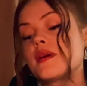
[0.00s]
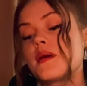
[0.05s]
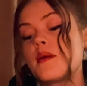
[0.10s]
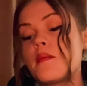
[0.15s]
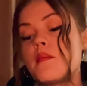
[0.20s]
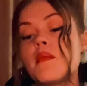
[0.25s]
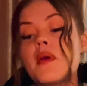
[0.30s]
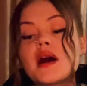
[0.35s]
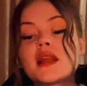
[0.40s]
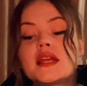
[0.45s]

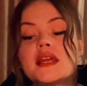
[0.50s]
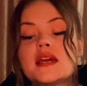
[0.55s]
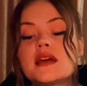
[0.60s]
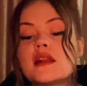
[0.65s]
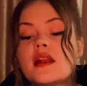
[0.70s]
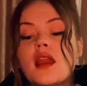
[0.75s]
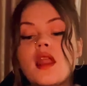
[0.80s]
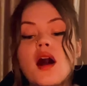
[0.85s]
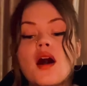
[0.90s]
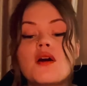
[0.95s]
Money
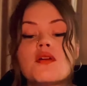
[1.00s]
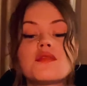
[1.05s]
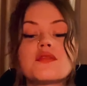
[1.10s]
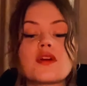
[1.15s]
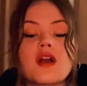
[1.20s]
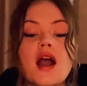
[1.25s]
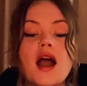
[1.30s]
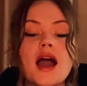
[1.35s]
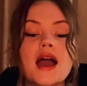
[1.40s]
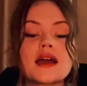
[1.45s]
and love,
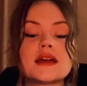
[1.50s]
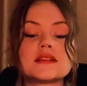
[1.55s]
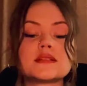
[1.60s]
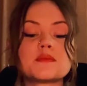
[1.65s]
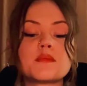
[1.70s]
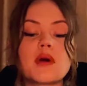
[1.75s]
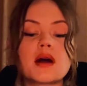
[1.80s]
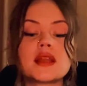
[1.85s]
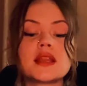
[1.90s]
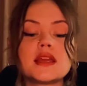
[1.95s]
guys.
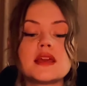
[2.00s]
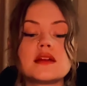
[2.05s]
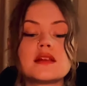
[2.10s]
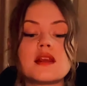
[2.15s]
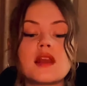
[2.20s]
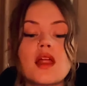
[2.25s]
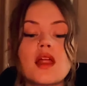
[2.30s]
Money and